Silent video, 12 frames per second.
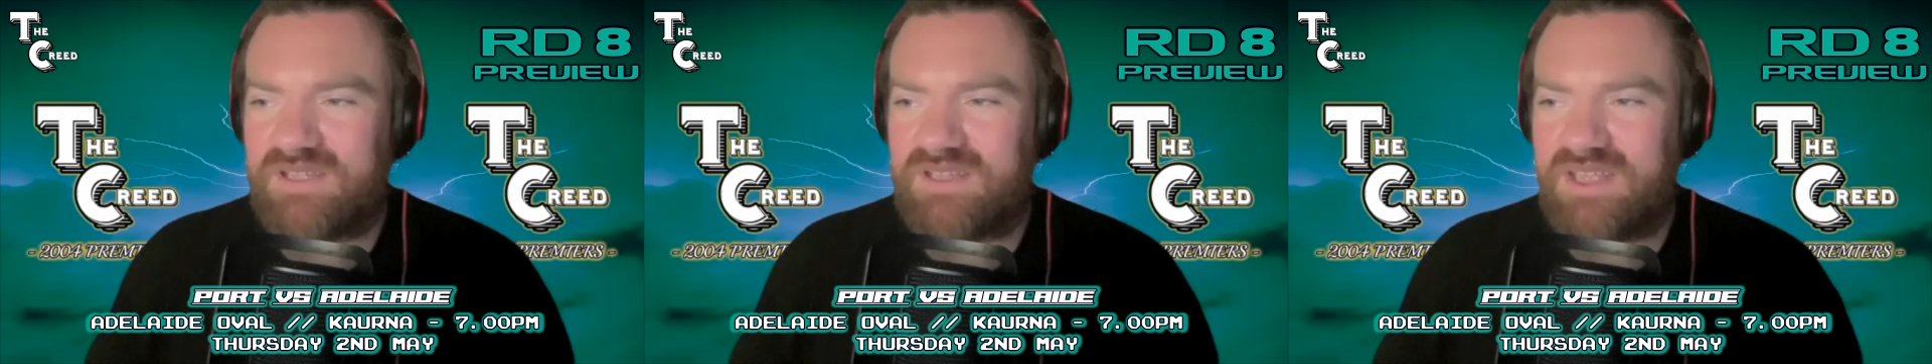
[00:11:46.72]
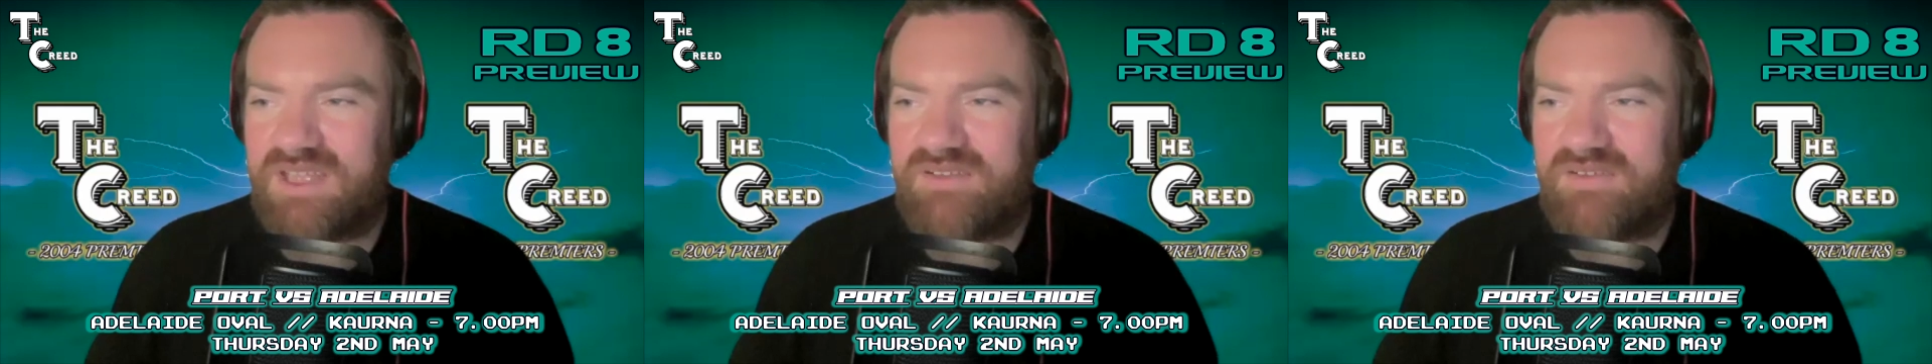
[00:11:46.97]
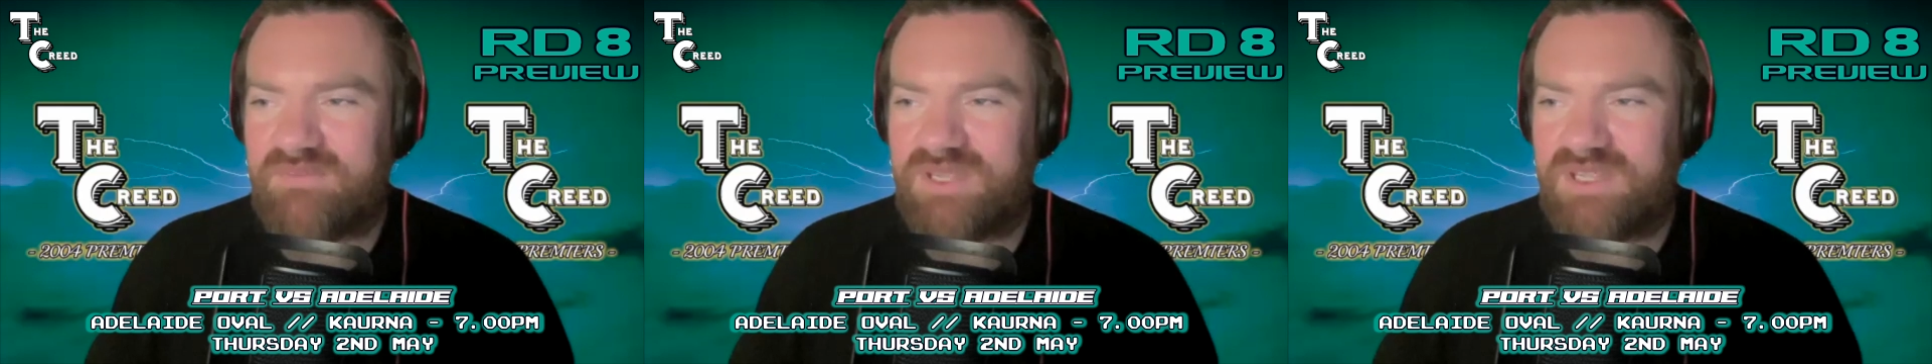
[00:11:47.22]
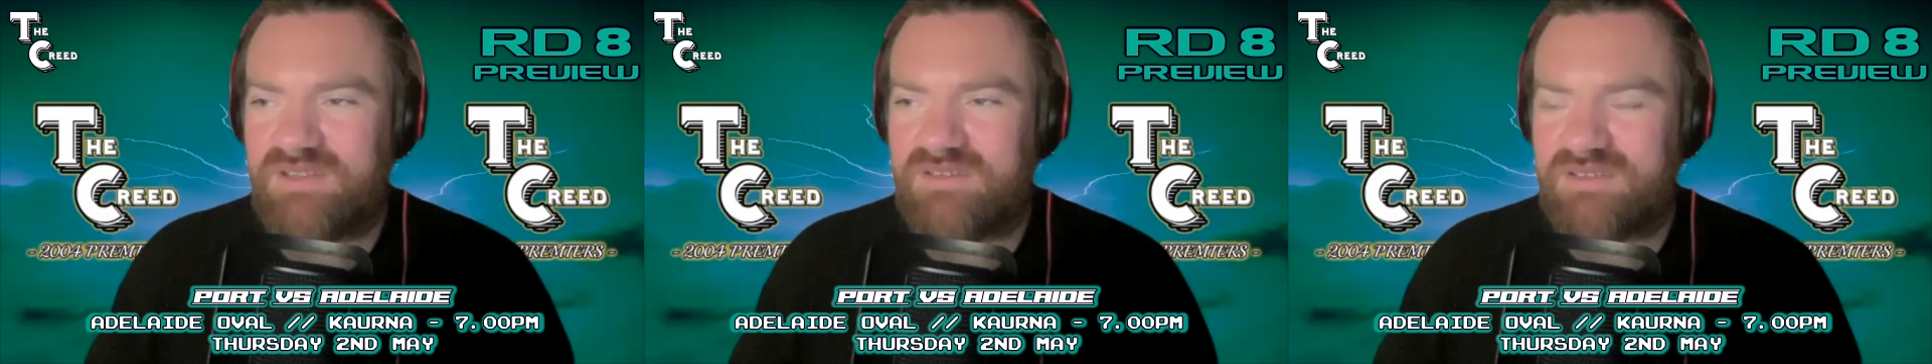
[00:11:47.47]
now it
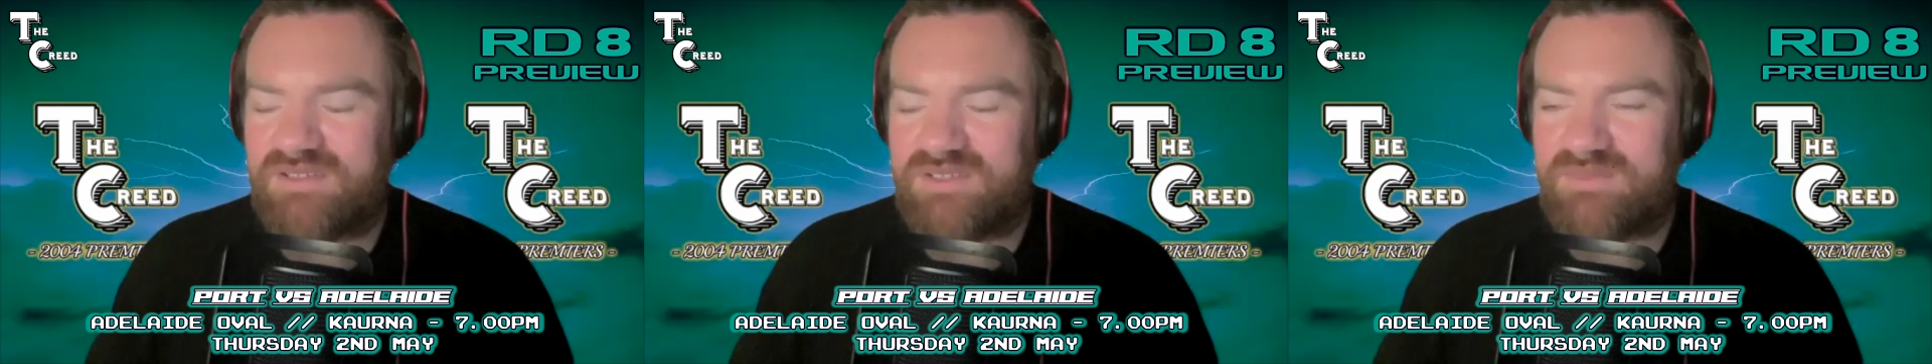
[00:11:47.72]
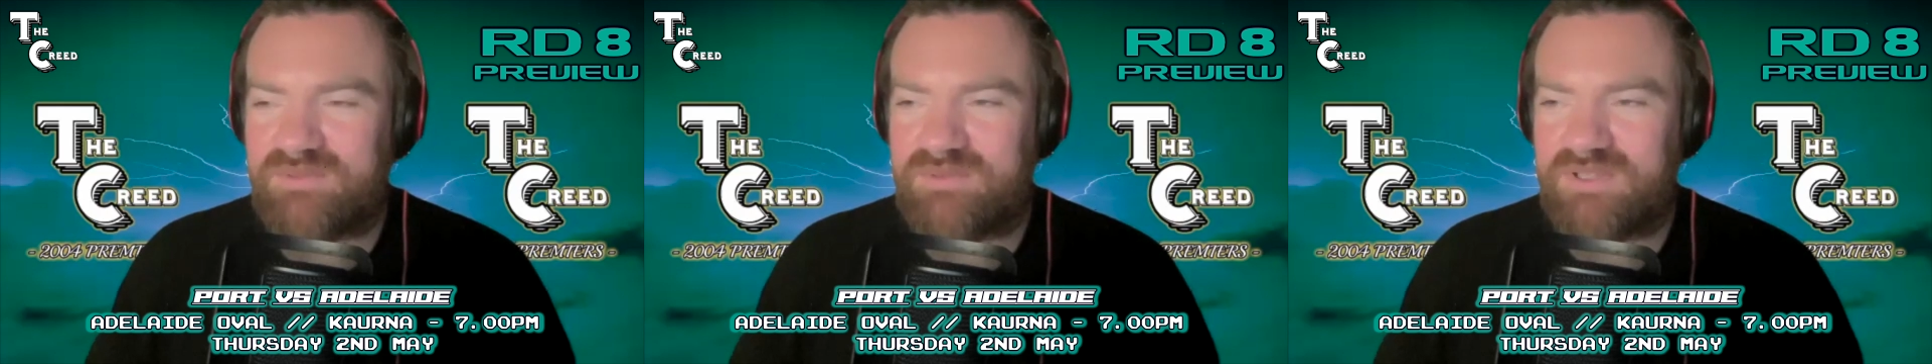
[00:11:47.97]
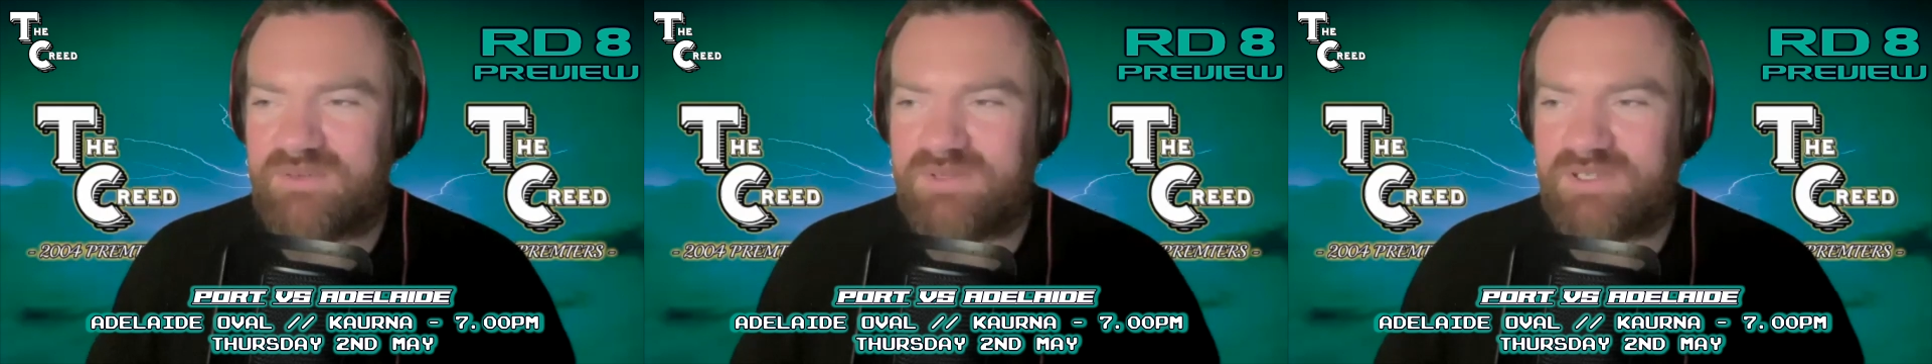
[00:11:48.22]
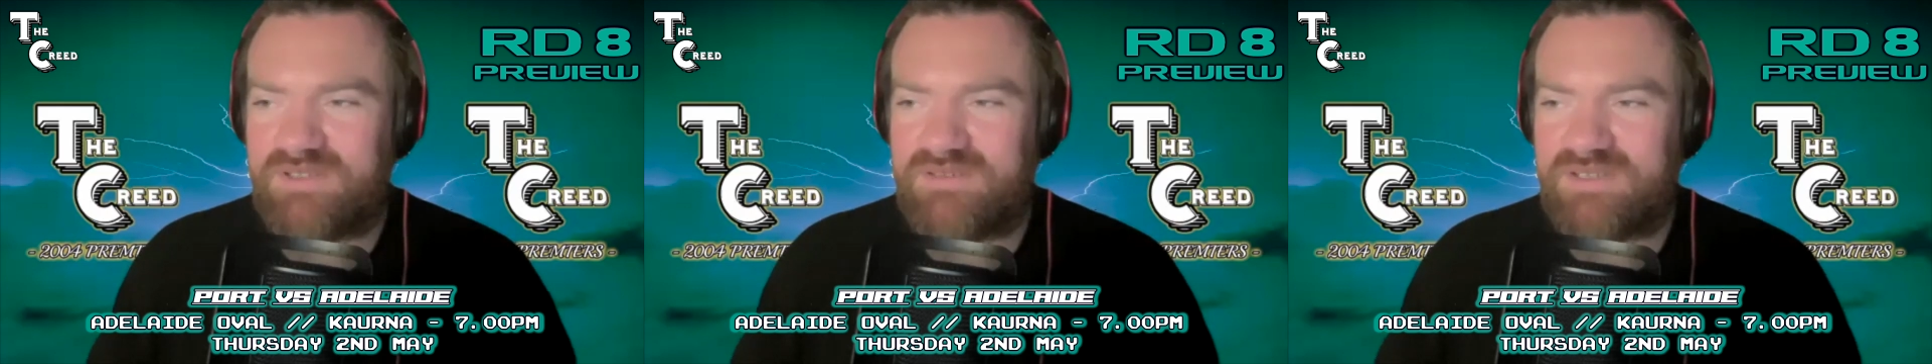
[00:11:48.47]
being a sport that
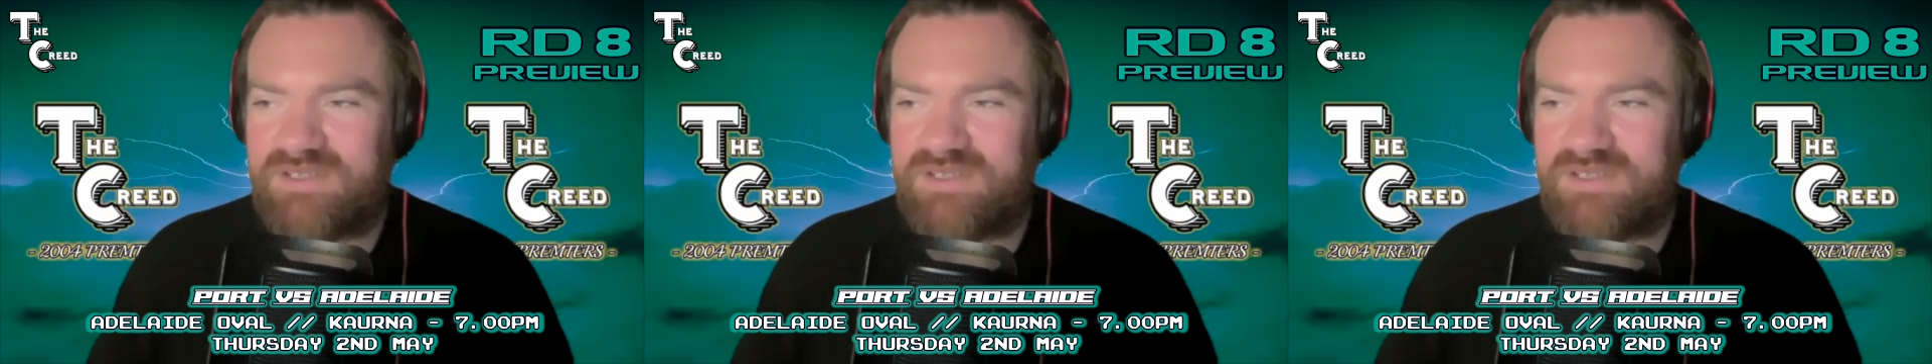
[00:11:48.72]
we